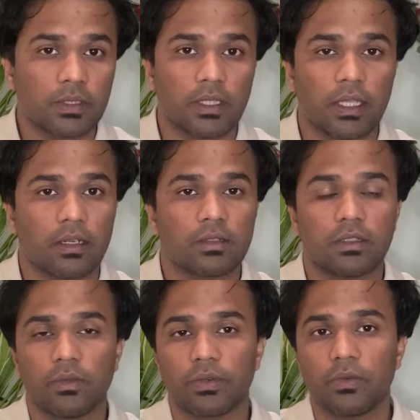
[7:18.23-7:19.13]
There are
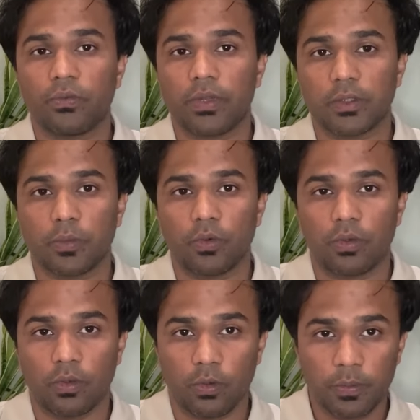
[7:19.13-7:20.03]
different
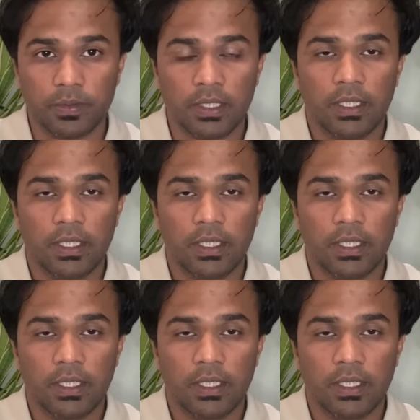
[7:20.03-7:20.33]
Facebook groups.